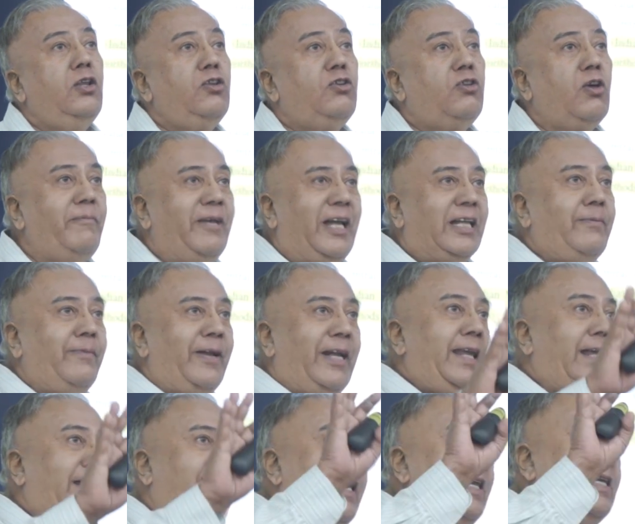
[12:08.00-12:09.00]
So
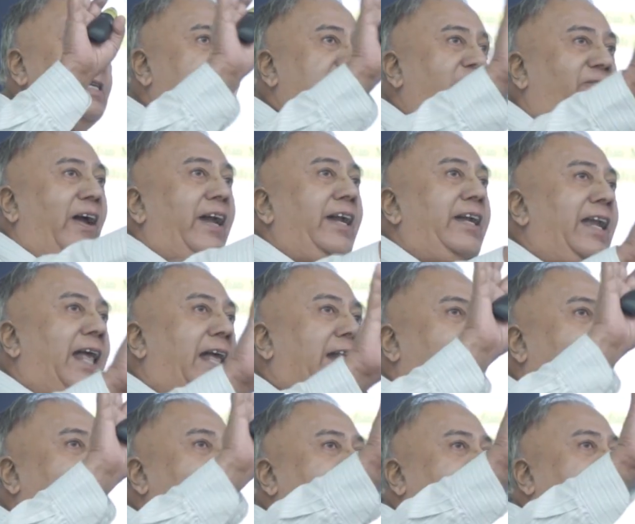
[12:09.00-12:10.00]
mathematics is defined
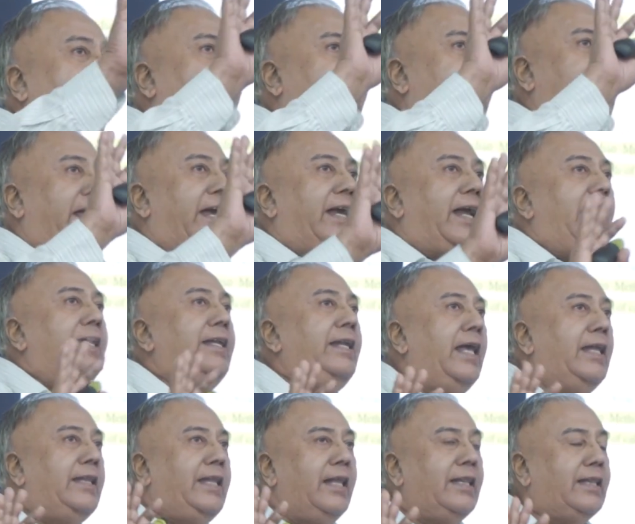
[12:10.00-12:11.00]
as Sankhyaete,
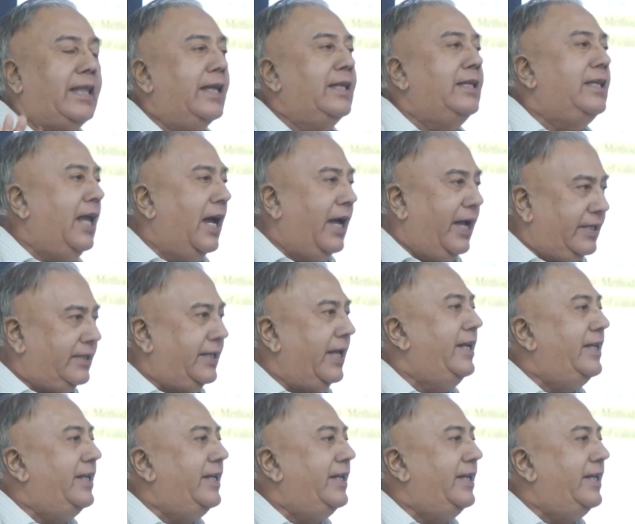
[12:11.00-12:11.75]
Ganyate, Sankhyaete.